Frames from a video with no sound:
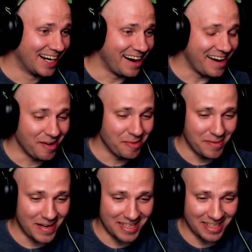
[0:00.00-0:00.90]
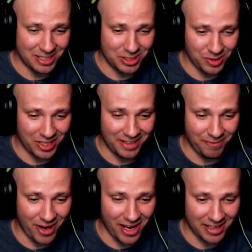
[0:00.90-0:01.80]
man, I took a
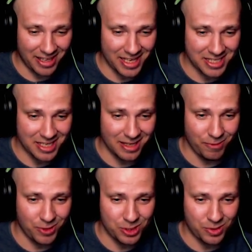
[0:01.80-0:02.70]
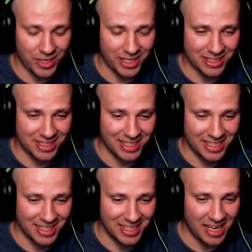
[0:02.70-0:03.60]
wild guess and it was correct.
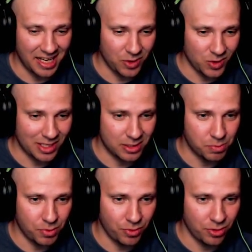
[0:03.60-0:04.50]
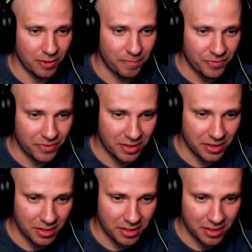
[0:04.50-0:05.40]
I got that spoon.
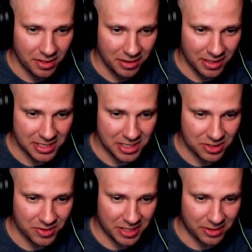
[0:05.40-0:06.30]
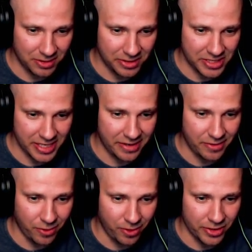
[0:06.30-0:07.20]
These three colors here,
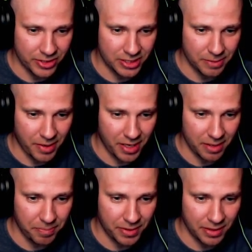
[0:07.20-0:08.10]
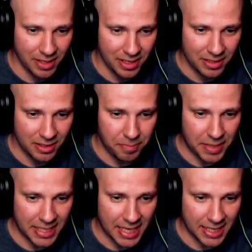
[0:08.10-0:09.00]
orange, the pineapple, the
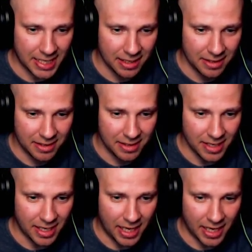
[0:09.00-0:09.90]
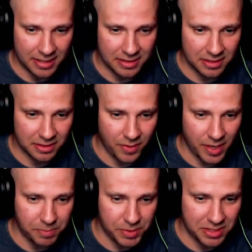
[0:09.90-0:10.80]
banana, and the
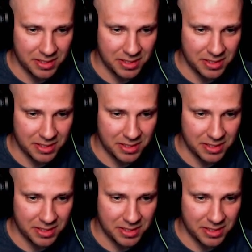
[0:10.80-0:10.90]
grapes.